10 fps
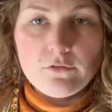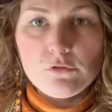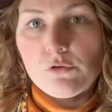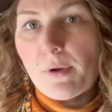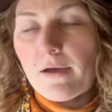Do
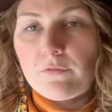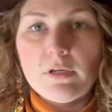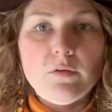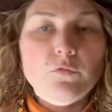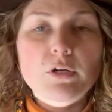you have
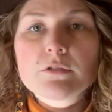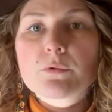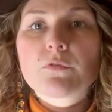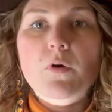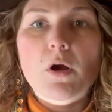any friends
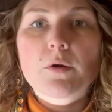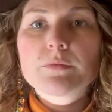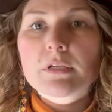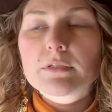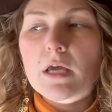with
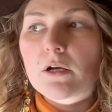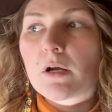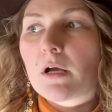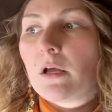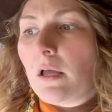farms,
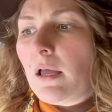etc.?